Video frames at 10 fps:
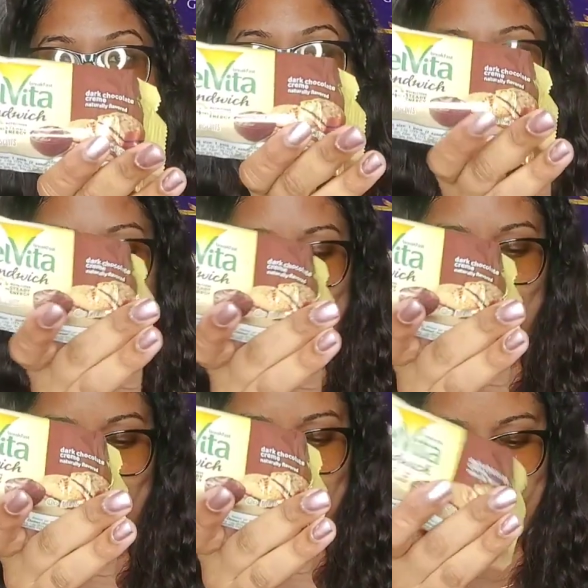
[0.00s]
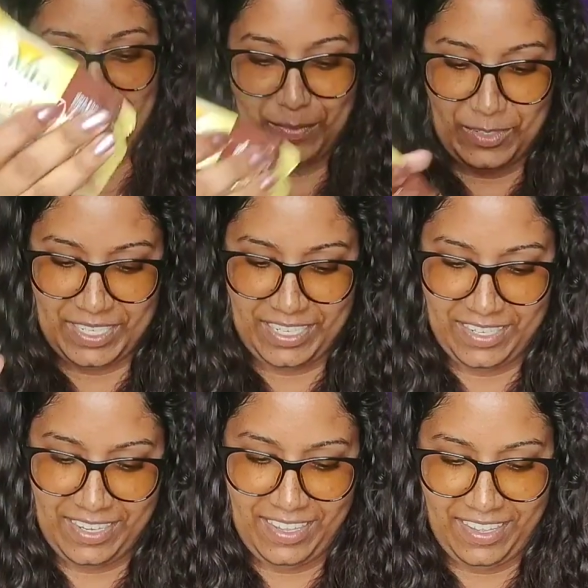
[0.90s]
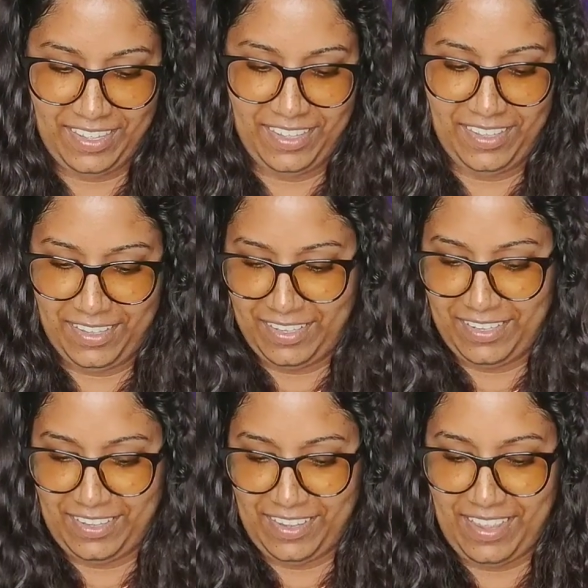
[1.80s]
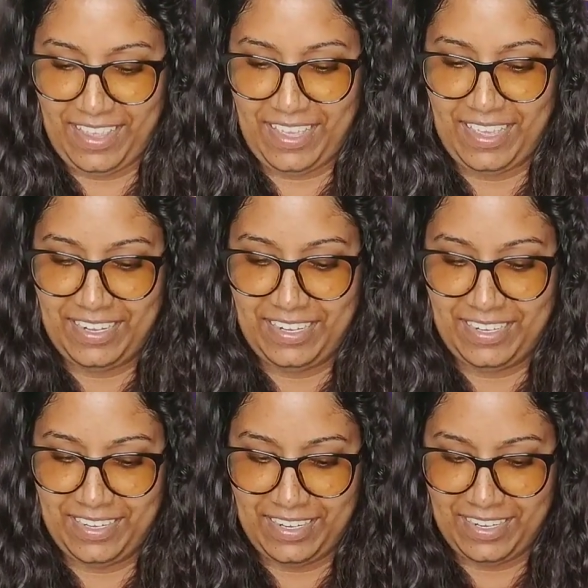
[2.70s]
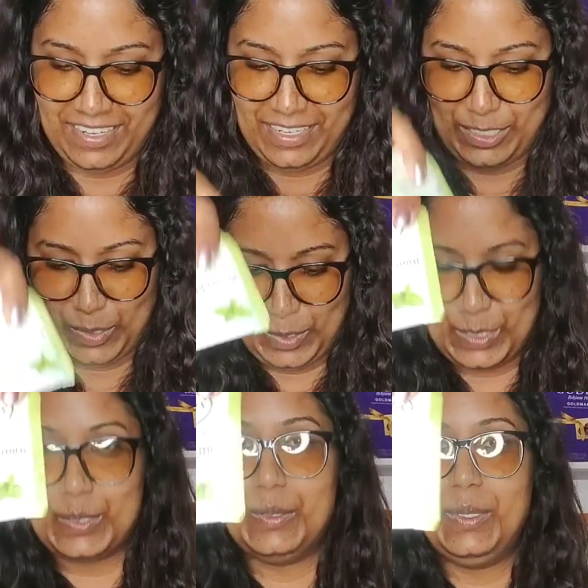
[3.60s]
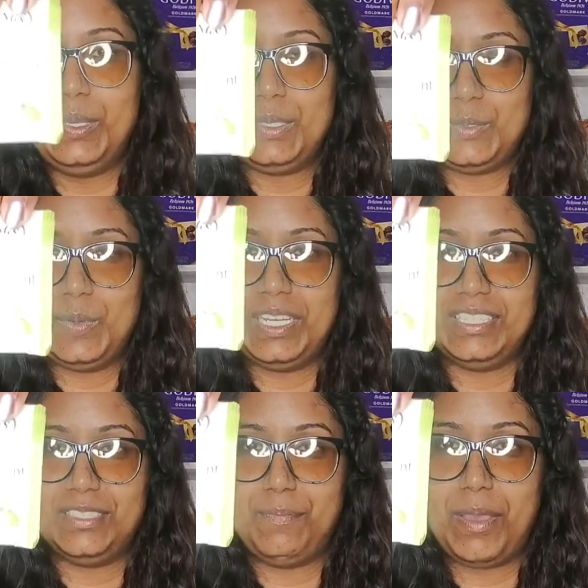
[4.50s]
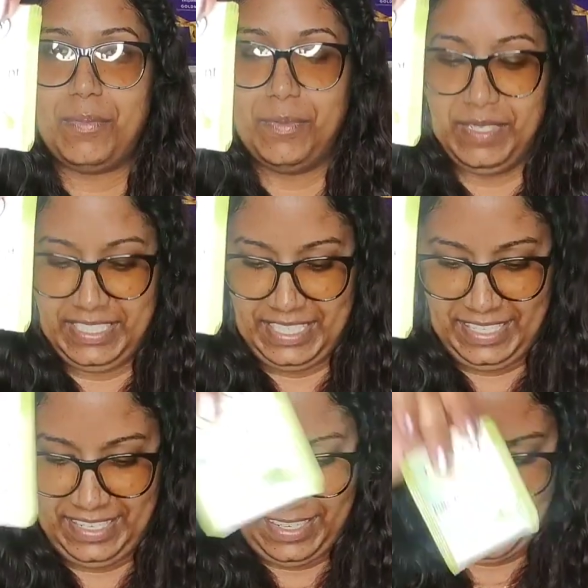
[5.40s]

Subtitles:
have these with coffee in the morning. And there's also Twinings peppermint tea.